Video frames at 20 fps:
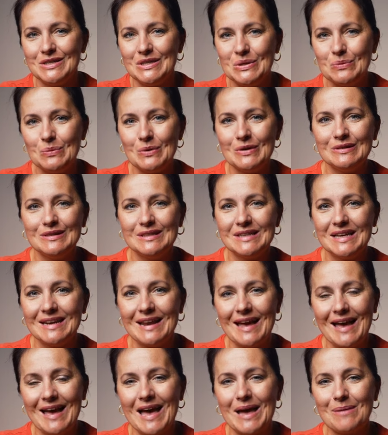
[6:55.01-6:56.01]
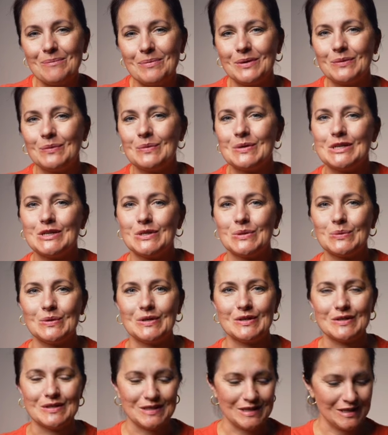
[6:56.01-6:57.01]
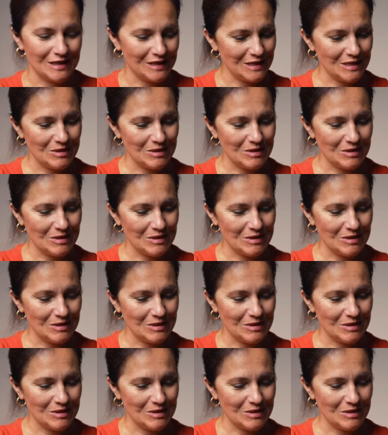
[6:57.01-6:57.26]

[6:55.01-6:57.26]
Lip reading: you want an app which was